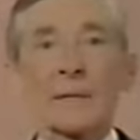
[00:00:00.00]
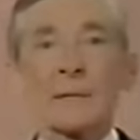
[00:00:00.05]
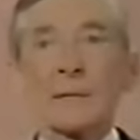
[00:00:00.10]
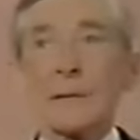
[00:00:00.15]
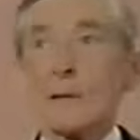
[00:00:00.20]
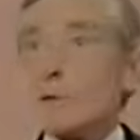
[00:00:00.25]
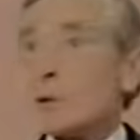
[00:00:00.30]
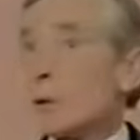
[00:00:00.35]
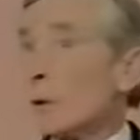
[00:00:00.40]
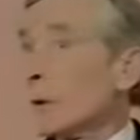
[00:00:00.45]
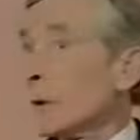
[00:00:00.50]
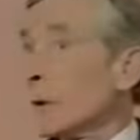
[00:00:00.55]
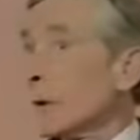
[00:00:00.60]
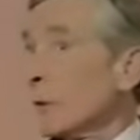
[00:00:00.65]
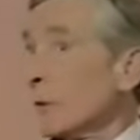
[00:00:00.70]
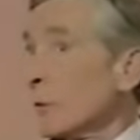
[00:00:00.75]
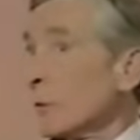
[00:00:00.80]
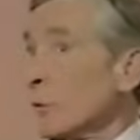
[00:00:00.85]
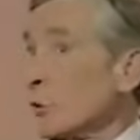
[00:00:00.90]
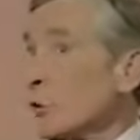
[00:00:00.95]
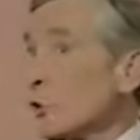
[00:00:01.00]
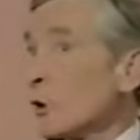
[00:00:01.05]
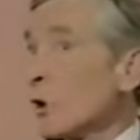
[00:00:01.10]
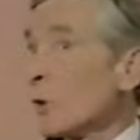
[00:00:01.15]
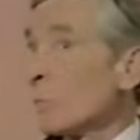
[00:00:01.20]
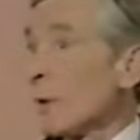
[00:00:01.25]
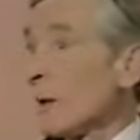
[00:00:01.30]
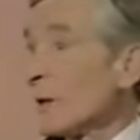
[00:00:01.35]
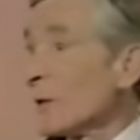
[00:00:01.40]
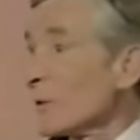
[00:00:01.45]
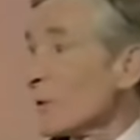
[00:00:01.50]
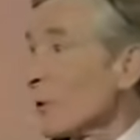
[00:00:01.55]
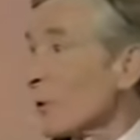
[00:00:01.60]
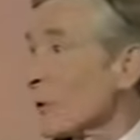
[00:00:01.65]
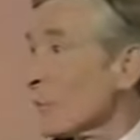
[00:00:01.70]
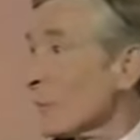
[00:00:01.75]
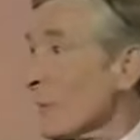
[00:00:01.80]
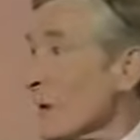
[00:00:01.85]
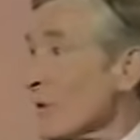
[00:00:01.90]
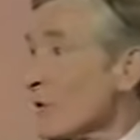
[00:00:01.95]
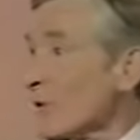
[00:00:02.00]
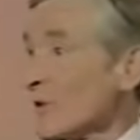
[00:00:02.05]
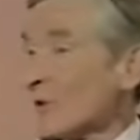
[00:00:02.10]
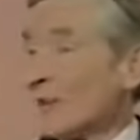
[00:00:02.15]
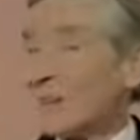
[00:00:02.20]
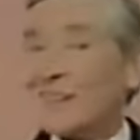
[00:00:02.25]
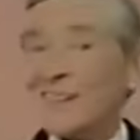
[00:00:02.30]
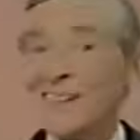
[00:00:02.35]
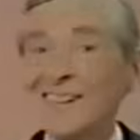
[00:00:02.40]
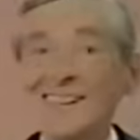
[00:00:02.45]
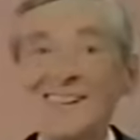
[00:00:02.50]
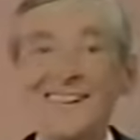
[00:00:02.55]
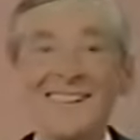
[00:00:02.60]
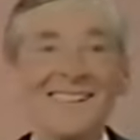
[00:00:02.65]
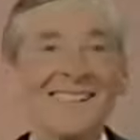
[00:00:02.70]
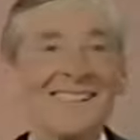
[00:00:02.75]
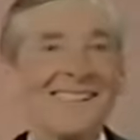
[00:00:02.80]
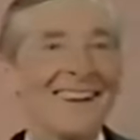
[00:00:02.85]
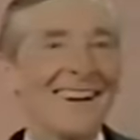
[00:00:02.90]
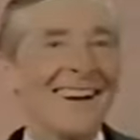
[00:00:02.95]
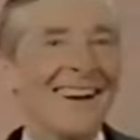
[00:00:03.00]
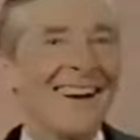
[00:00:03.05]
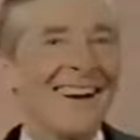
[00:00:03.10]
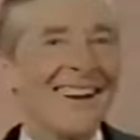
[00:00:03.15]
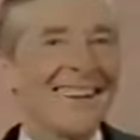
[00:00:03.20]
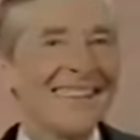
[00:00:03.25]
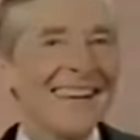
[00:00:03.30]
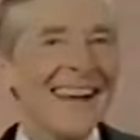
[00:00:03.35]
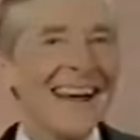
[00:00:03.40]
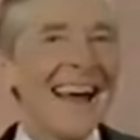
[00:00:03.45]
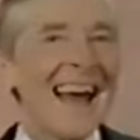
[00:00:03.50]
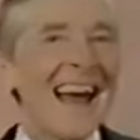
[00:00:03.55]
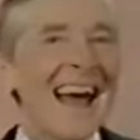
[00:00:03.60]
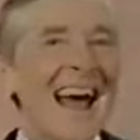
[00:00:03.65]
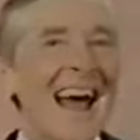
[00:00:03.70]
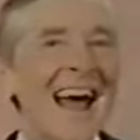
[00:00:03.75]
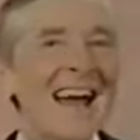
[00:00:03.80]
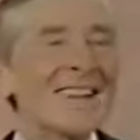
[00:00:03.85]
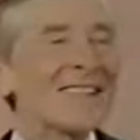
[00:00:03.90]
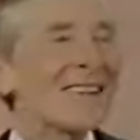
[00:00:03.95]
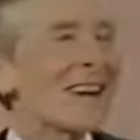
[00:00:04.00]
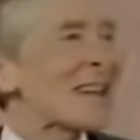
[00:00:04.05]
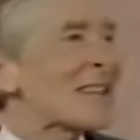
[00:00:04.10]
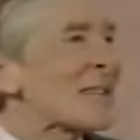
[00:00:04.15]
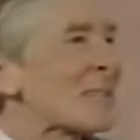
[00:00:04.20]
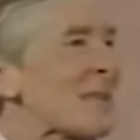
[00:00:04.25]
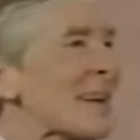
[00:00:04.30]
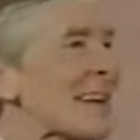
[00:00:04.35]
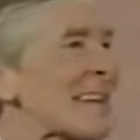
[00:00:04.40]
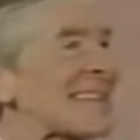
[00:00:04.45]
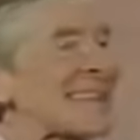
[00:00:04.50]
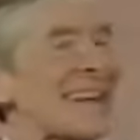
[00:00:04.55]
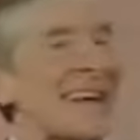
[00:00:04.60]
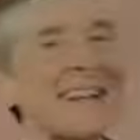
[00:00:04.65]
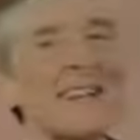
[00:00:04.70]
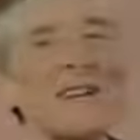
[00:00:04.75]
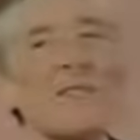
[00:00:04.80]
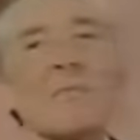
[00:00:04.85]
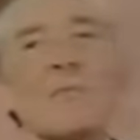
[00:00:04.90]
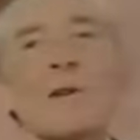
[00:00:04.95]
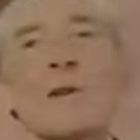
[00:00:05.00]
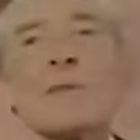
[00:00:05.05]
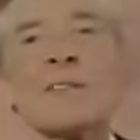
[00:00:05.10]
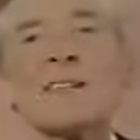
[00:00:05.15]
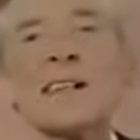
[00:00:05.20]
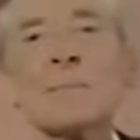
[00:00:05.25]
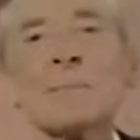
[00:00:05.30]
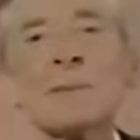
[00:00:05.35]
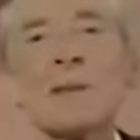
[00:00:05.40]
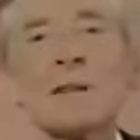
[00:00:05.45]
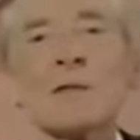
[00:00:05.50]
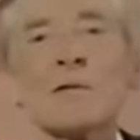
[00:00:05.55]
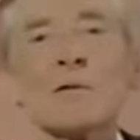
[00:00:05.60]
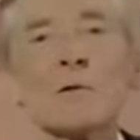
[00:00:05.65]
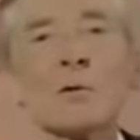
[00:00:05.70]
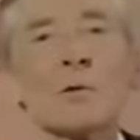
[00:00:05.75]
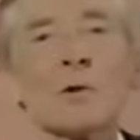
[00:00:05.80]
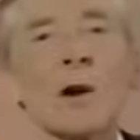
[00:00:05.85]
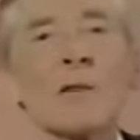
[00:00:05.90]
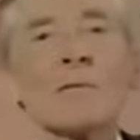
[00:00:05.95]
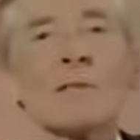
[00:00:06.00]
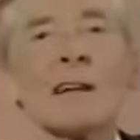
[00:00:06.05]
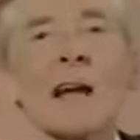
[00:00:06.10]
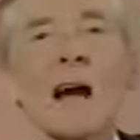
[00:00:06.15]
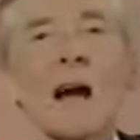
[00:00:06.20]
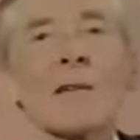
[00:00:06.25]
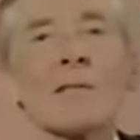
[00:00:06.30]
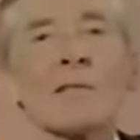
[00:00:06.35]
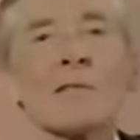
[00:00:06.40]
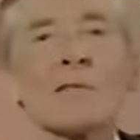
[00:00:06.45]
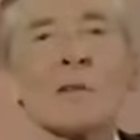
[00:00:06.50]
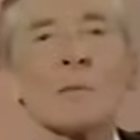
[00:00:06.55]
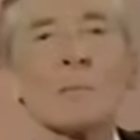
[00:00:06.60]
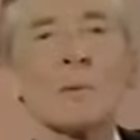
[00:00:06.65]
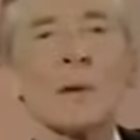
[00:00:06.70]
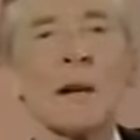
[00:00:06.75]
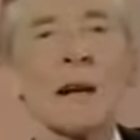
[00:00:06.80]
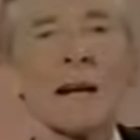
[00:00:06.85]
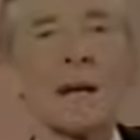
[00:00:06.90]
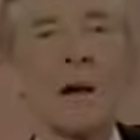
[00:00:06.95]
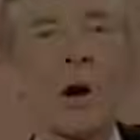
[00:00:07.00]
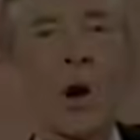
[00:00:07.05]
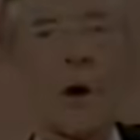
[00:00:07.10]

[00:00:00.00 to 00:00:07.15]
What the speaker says: Things you'd learn on this show. Pretty documentary, isn't it? And Shakespeare said, if music be the food of love, play